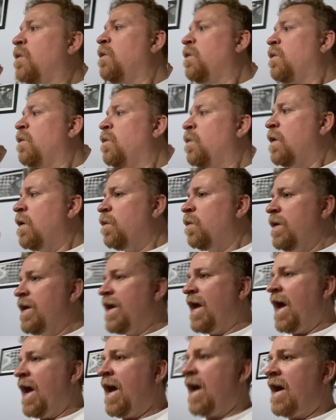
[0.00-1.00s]
what we
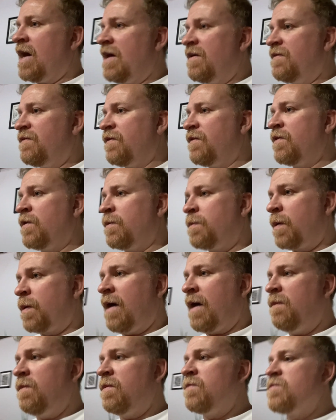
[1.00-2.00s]
have, the
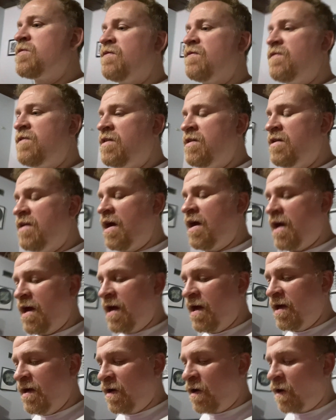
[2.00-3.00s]
problems of
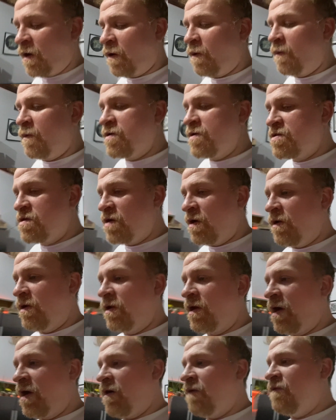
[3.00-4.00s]
today, are a
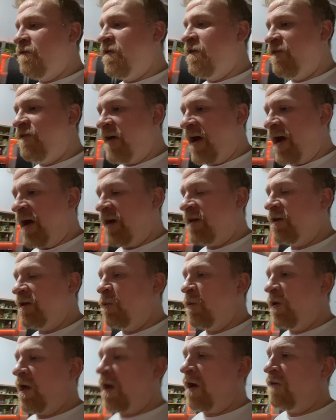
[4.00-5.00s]
result of the fact that
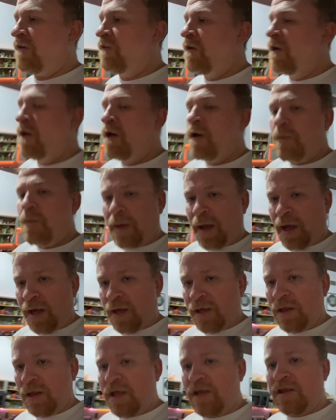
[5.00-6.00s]
we have
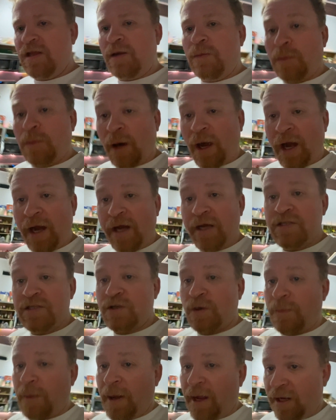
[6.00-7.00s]
Paleolithic brains
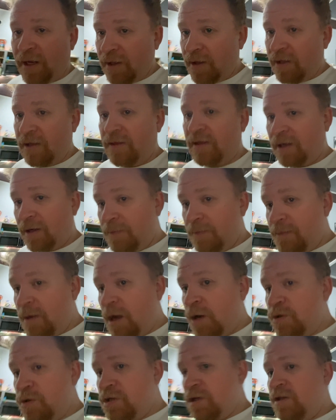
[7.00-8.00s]
or Paleolithic
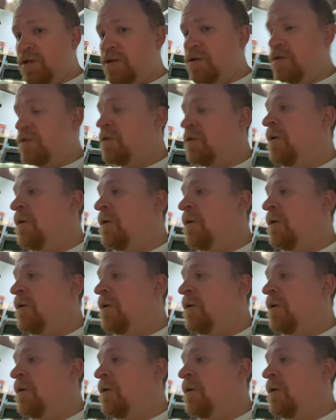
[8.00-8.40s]
emotions,